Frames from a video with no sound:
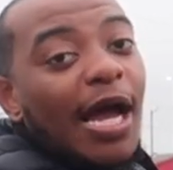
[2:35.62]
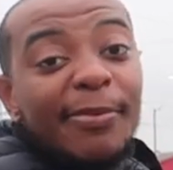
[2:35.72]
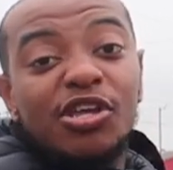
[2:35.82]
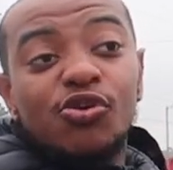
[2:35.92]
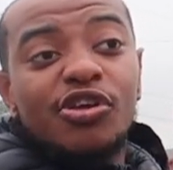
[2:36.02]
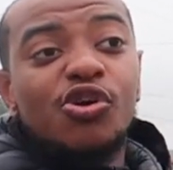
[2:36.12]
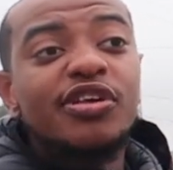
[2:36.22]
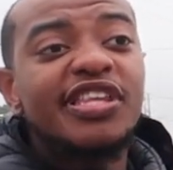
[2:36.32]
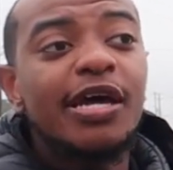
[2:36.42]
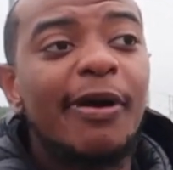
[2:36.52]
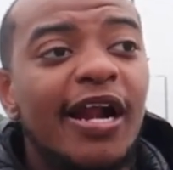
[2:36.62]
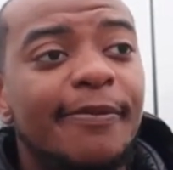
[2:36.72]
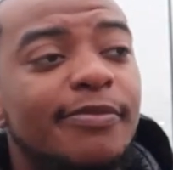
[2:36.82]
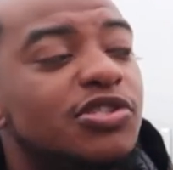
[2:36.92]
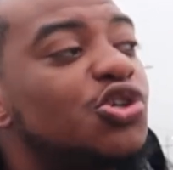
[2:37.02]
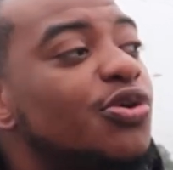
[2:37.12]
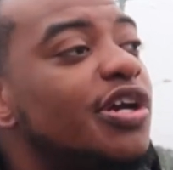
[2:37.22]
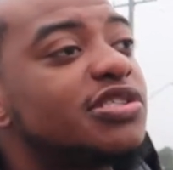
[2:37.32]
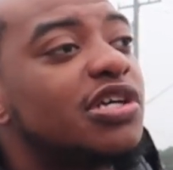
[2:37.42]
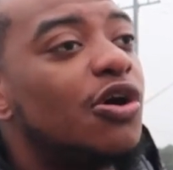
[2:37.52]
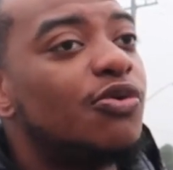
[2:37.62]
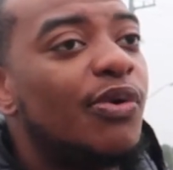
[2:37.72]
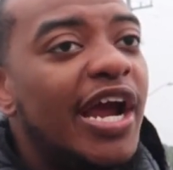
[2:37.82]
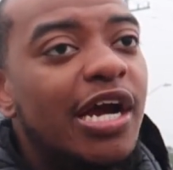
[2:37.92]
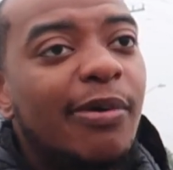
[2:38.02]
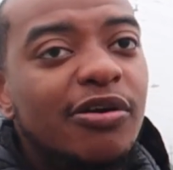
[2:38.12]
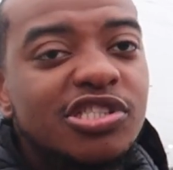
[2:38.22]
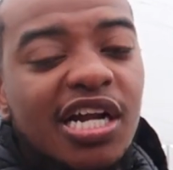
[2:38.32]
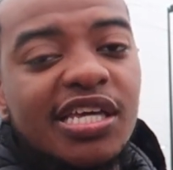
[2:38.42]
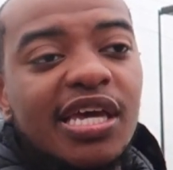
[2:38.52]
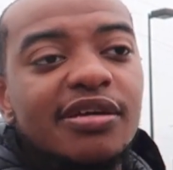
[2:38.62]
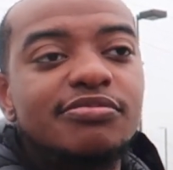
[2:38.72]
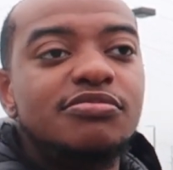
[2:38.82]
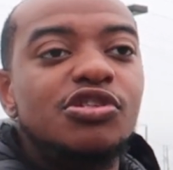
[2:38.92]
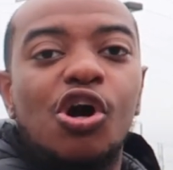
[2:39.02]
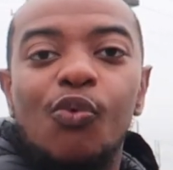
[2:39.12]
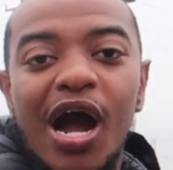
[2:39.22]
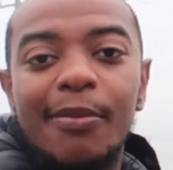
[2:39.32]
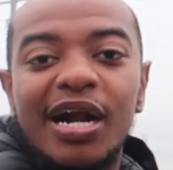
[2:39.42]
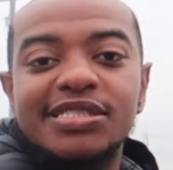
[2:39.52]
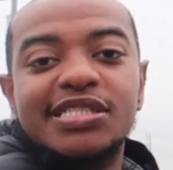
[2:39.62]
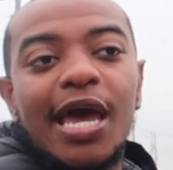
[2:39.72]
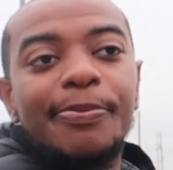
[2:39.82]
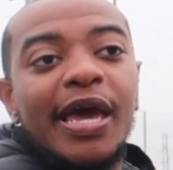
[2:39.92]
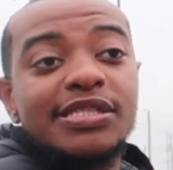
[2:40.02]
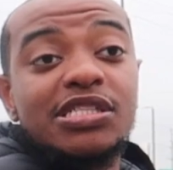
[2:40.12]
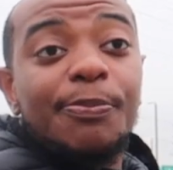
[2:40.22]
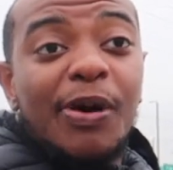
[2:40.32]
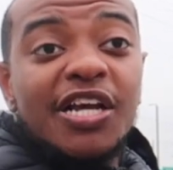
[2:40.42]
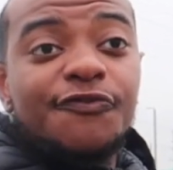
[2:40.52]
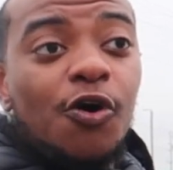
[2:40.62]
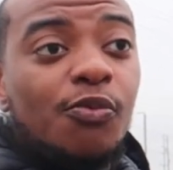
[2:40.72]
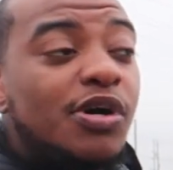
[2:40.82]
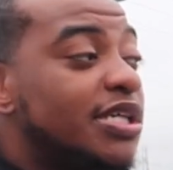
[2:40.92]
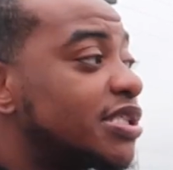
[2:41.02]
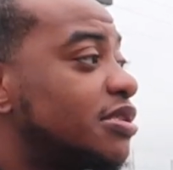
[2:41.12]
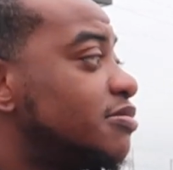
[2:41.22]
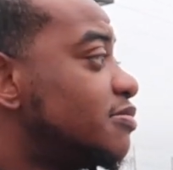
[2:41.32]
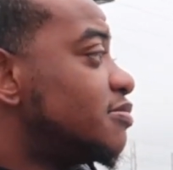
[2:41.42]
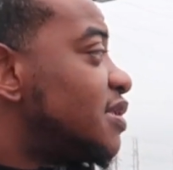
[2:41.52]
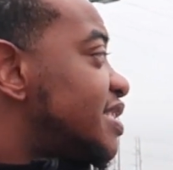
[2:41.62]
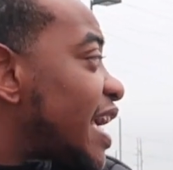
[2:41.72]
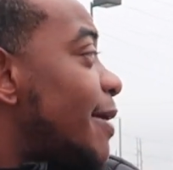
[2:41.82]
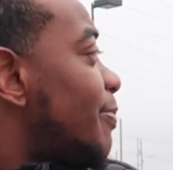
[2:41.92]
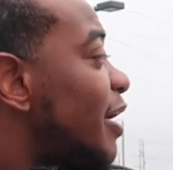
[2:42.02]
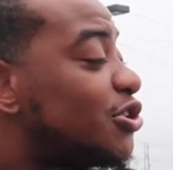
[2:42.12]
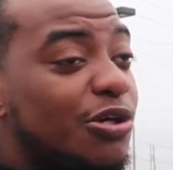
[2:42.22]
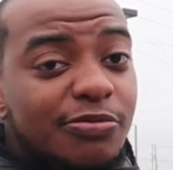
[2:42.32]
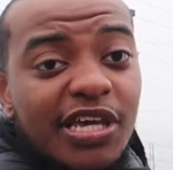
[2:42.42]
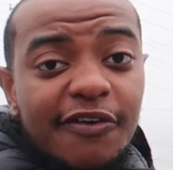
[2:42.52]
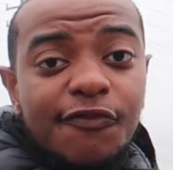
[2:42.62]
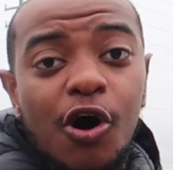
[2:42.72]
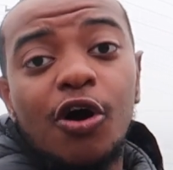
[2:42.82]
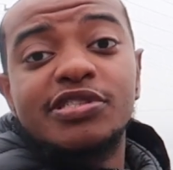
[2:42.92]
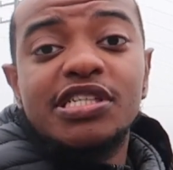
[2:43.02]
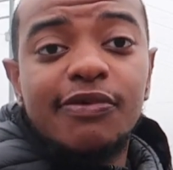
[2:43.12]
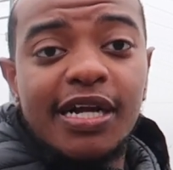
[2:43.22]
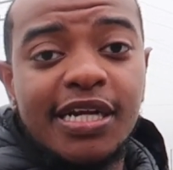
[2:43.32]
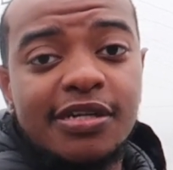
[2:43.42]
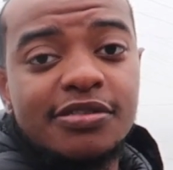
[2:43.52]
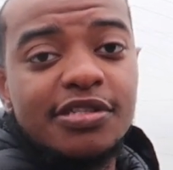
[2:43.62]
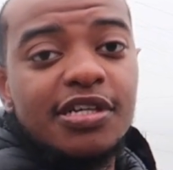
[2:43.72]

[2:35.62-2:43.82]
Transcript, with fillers: I mean, you, you think about it, two years ago when everybody was trying to get, you know, wide body Scat Packs, the price for them was the same price you'll get for R T right now.